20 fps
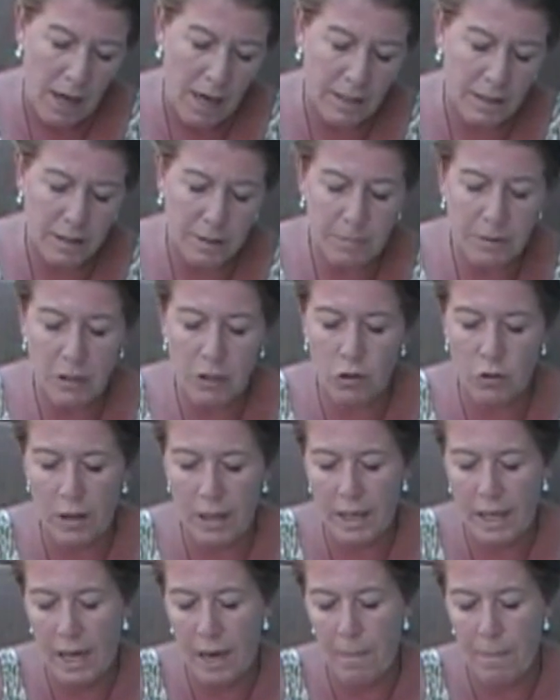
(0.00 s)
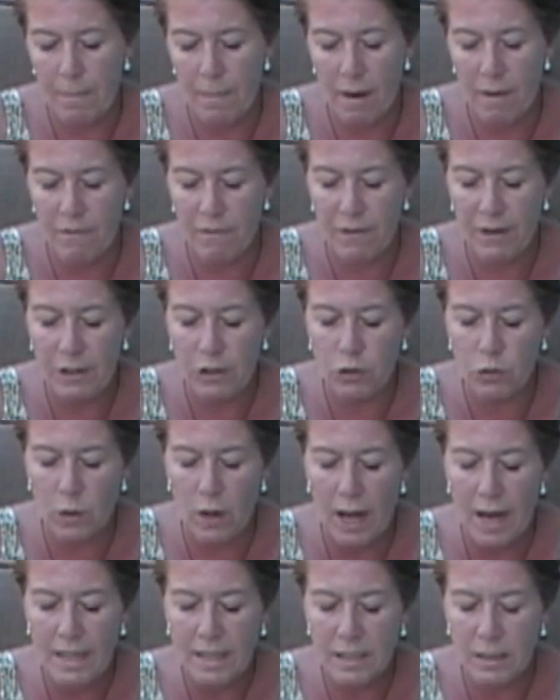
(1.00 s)
and I'm just trying to get a
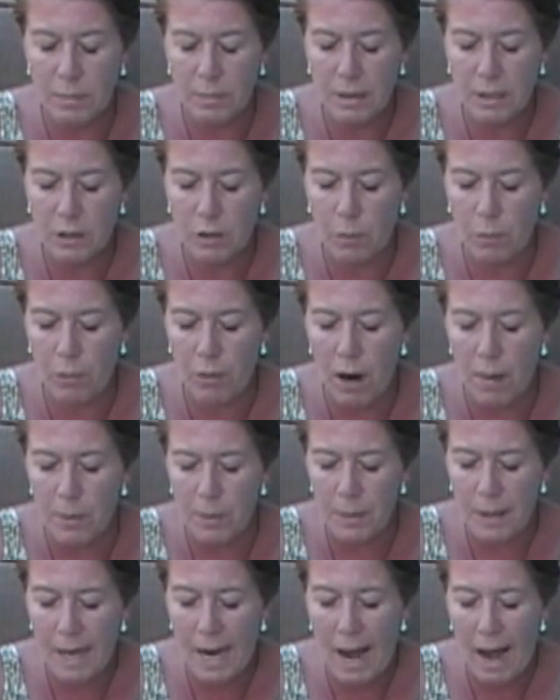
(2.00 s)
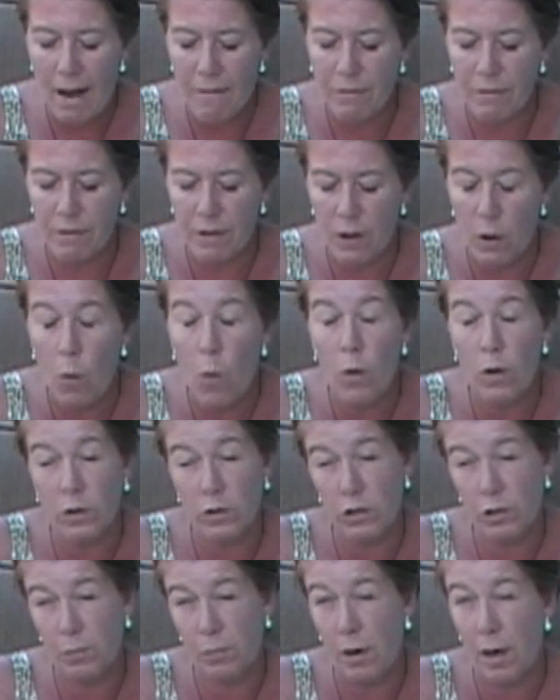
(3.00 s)
visual estimate. So probably half of the
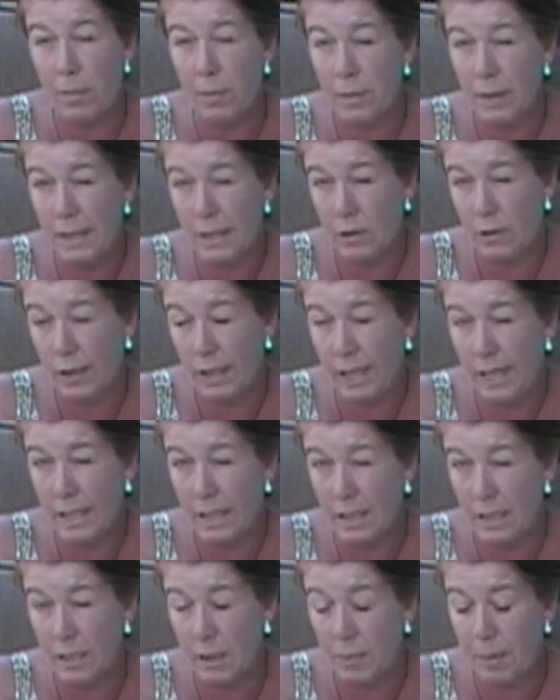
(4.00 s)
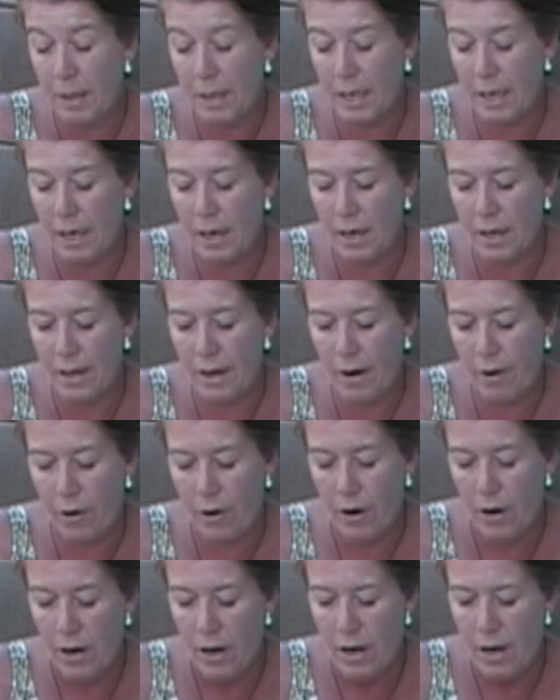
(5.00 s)
orange probably is going to get suspended in there.